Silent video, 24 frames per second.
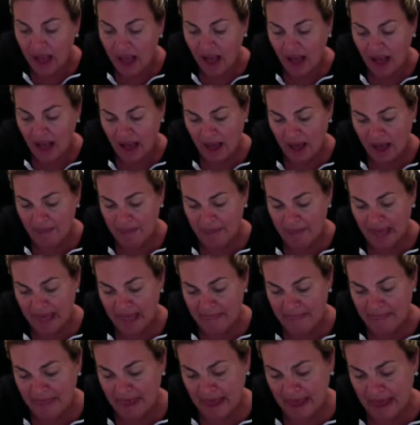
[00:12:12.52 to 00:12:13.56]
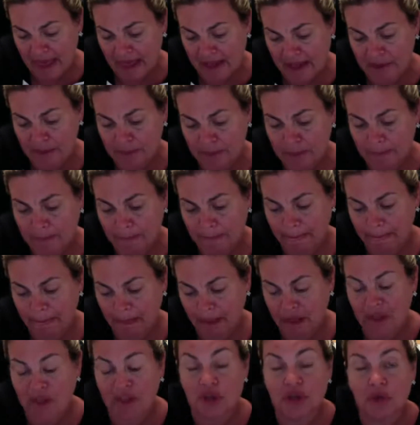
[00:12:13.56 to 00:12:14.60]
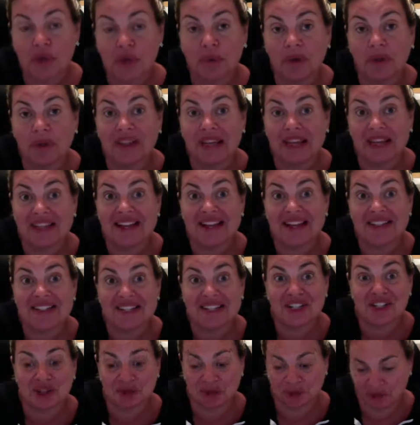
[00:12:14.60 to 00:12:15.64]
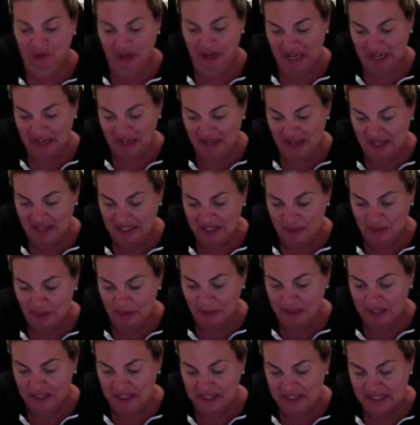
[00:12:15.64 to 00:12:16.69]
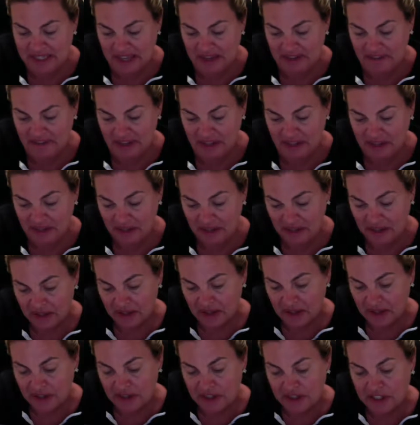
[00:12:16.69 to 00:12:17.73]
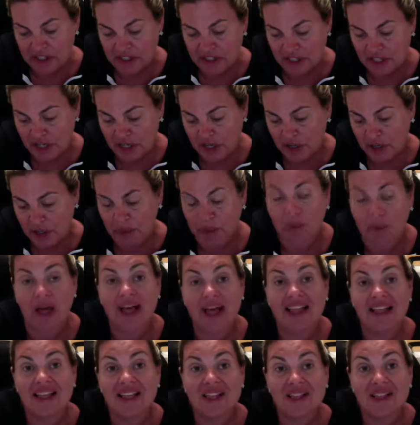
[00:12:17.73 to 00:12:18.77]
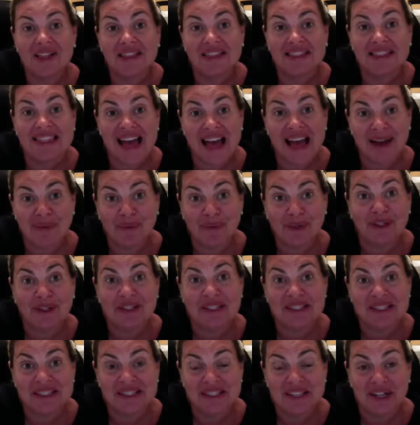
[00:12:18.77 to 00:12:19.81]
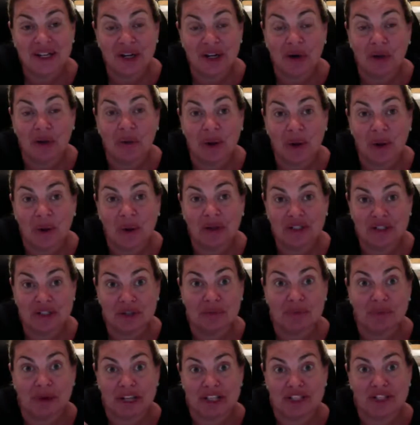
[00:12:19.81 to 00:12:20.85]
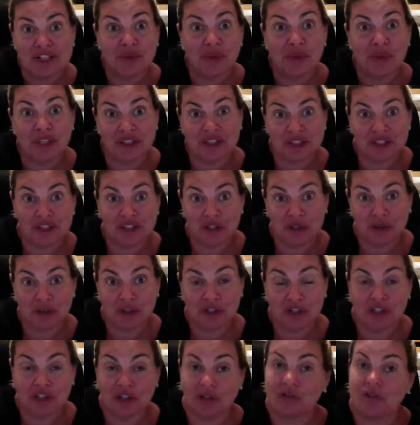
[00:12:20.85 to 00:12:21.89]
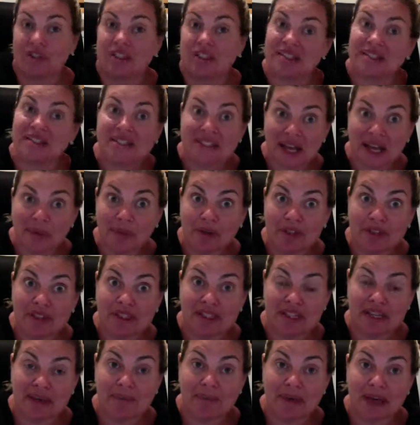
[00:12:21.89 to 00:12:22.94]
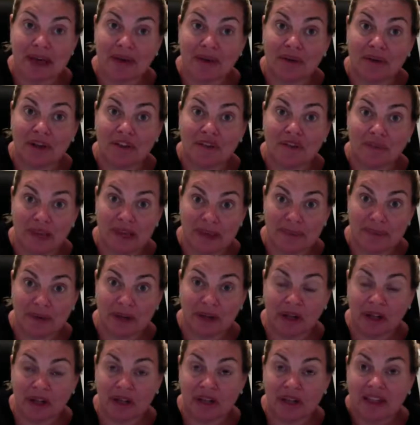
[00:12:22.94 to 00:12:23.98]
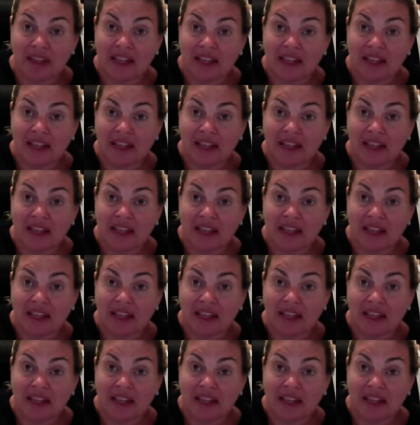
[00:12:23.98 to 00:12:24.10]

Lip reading: And then you will get such a great experience out of it. So that will, also by doing the 2 shows, it doubles the amount of people